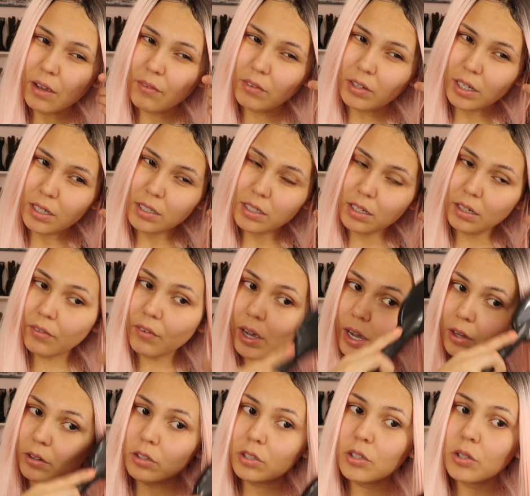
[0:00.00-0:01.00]
have an idea of
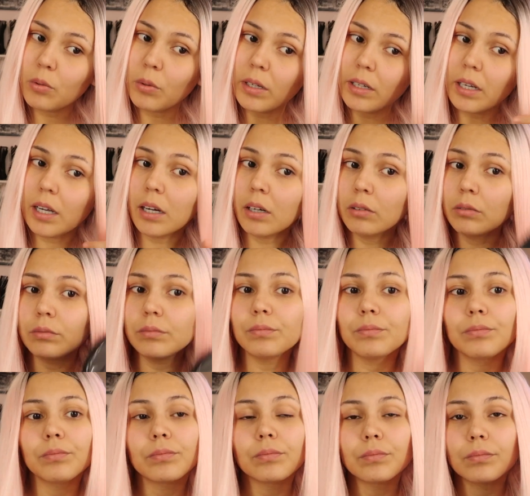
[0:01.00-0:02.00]
how to do it now.
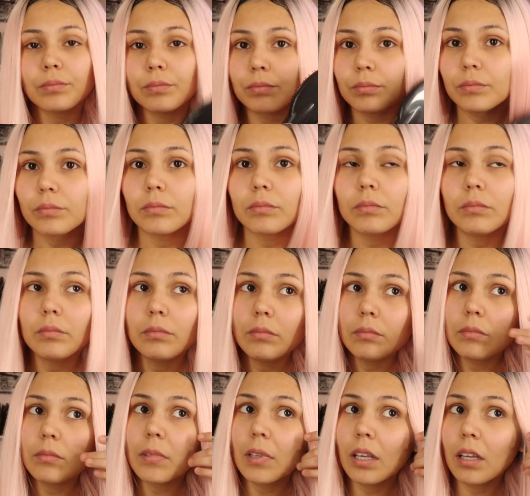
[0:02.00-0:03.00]

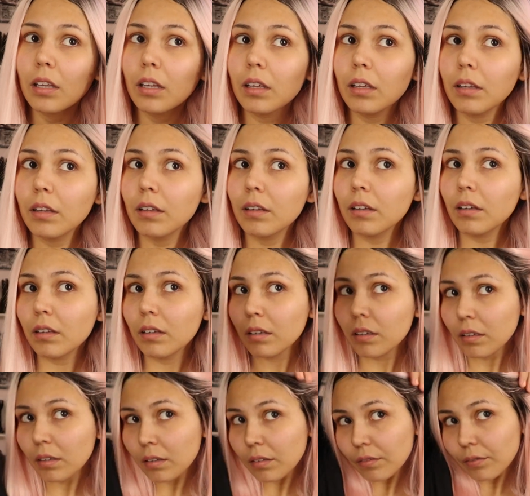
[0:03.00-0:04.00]

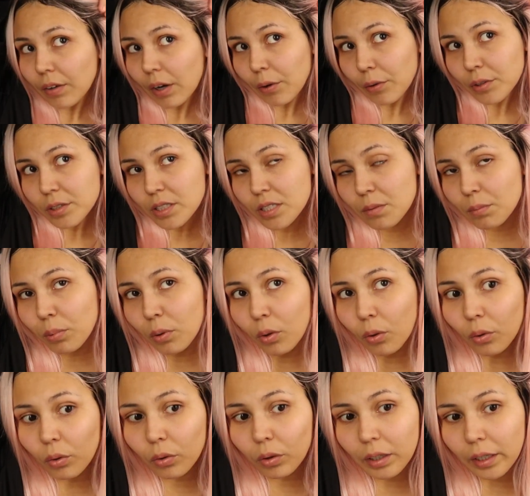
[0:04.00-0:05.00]
If I were to
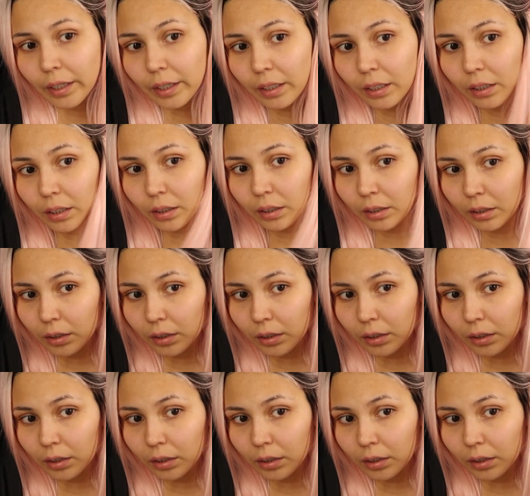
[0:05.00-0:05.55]
pull, like,